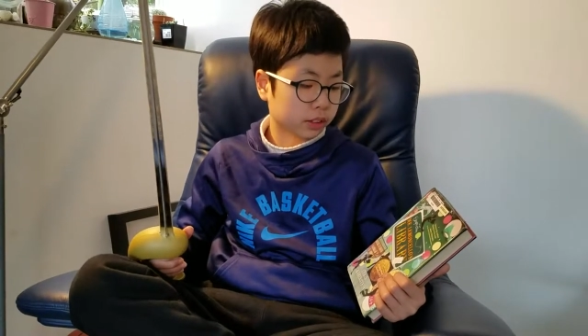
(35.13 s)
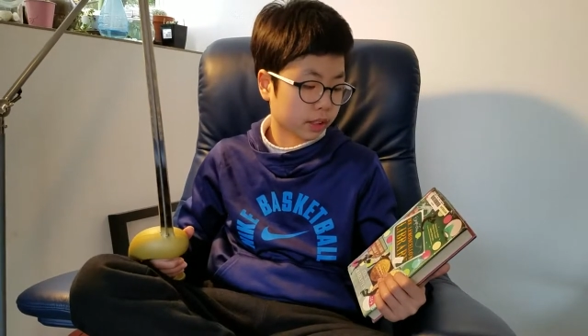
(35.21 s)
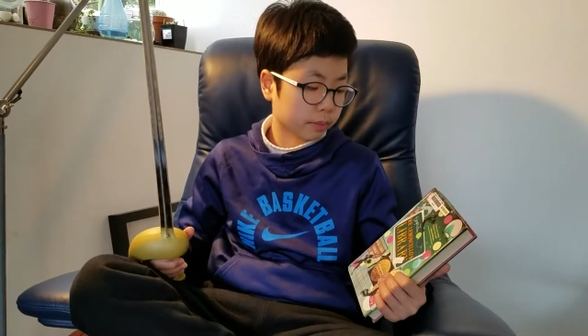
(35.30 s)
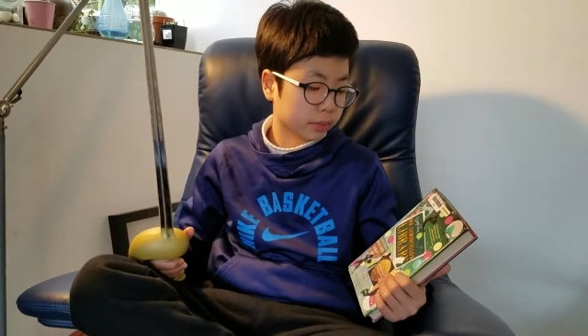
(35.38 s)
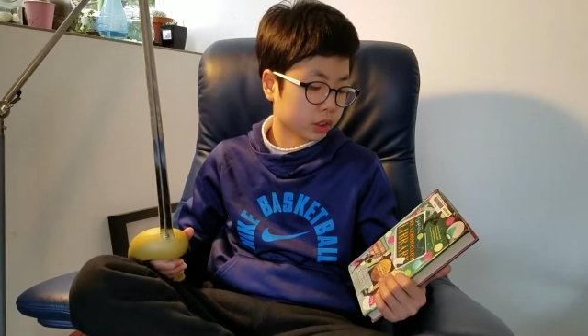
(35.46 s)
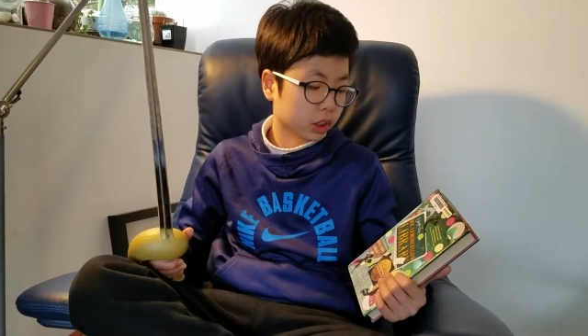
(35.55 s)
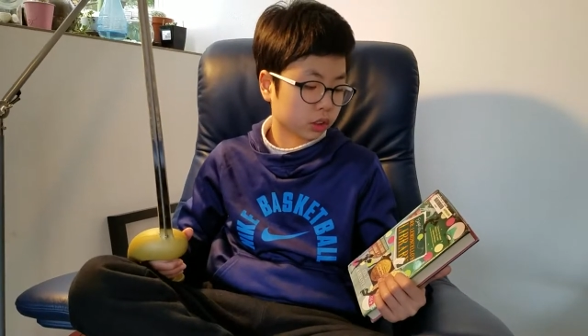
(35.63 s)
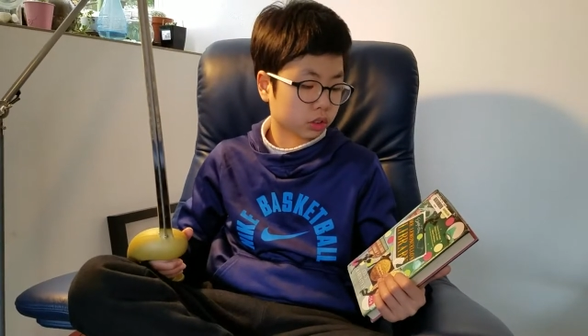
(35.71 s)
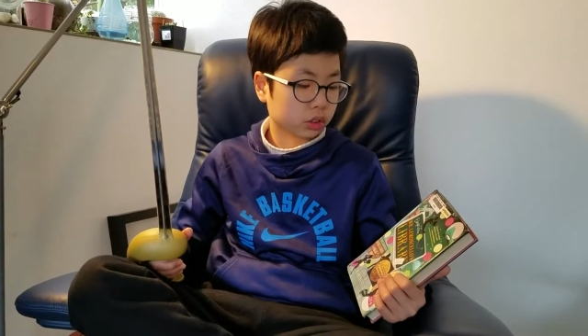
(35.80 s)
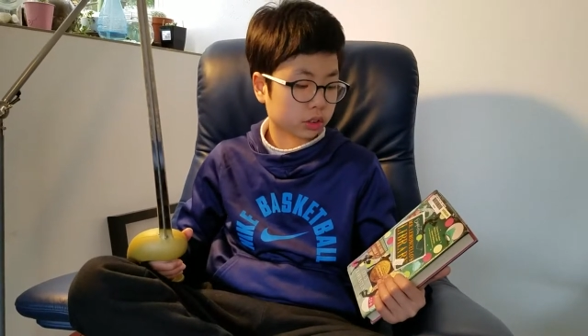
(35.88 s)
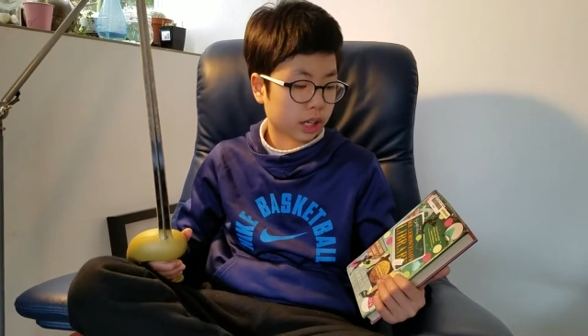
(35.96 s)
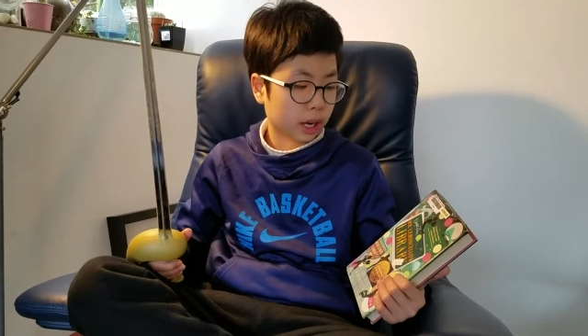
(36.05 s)

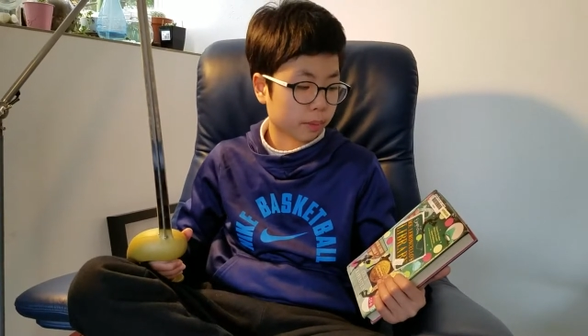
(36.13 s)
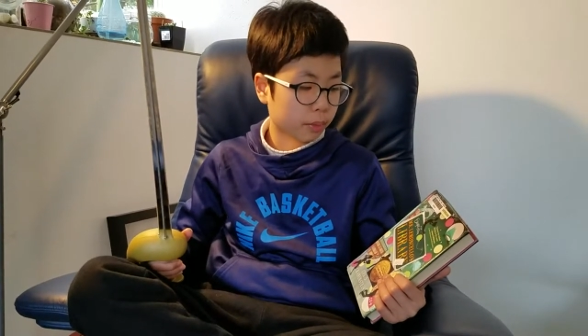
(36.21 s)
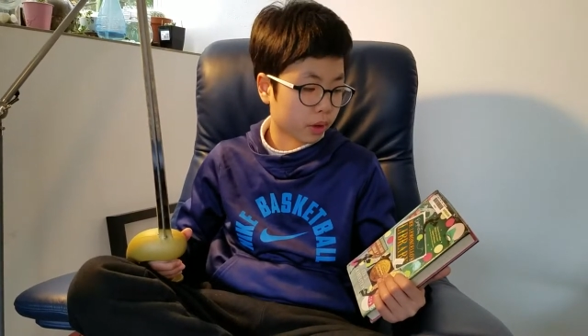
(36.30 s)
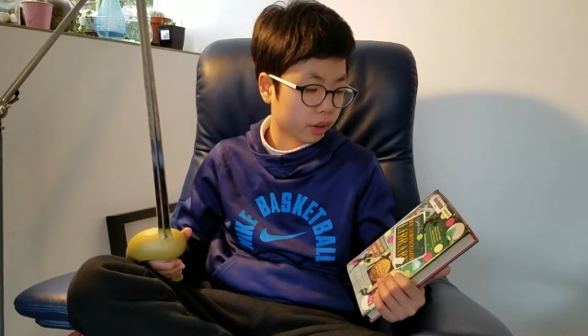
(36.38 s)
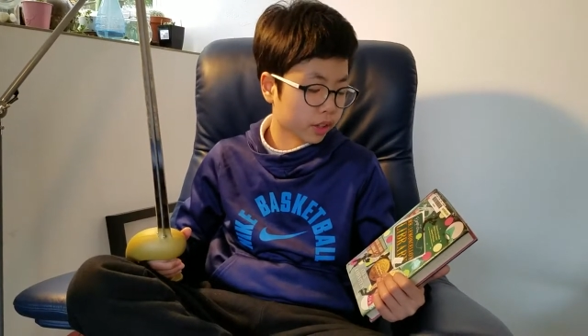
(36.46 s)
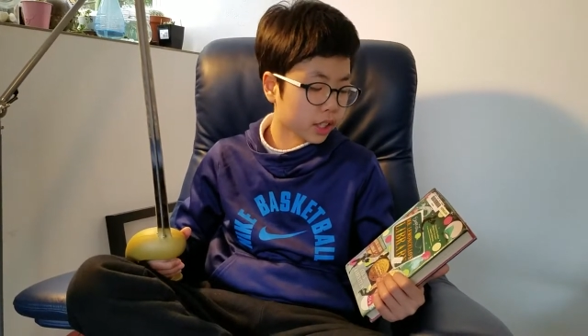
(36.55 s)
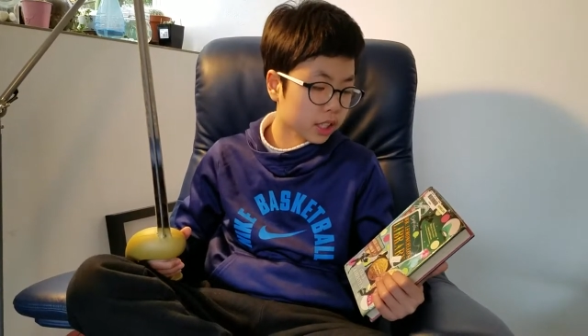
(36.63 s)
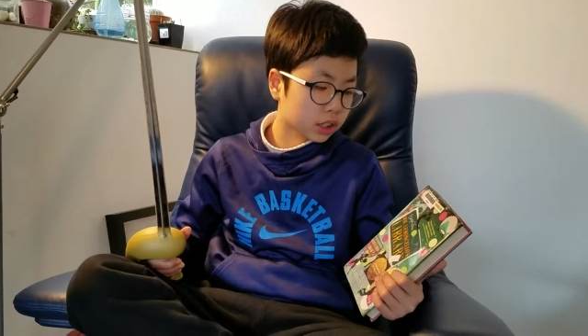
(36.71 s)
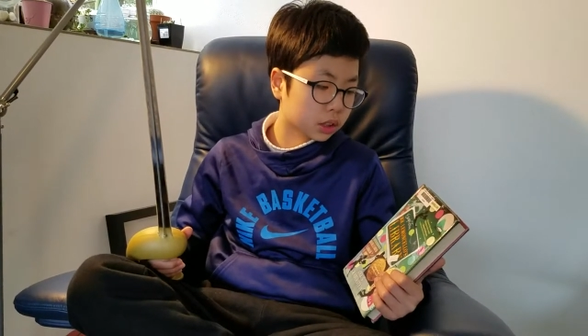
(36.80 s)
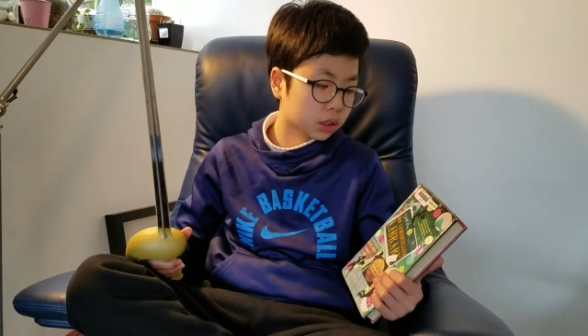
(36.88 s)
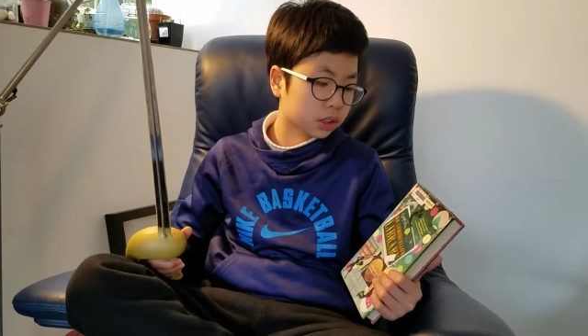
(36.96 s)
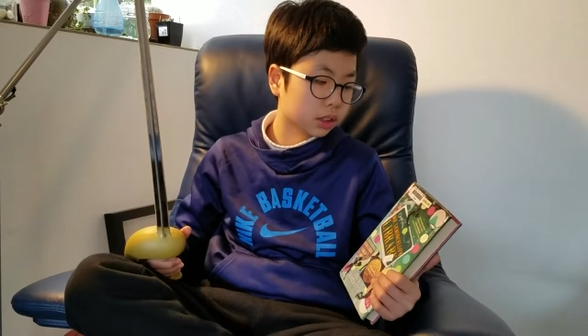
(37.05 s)
Lemoncello's Library,
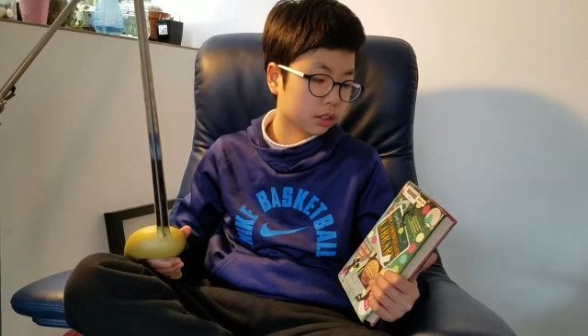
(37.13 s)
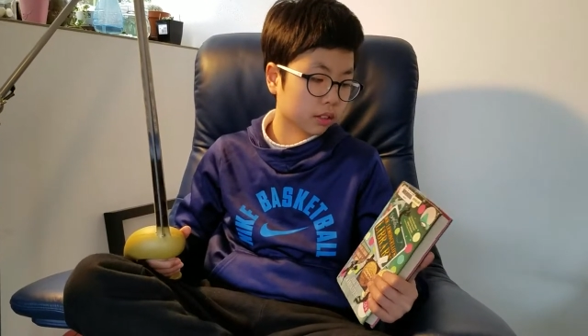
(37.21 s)
is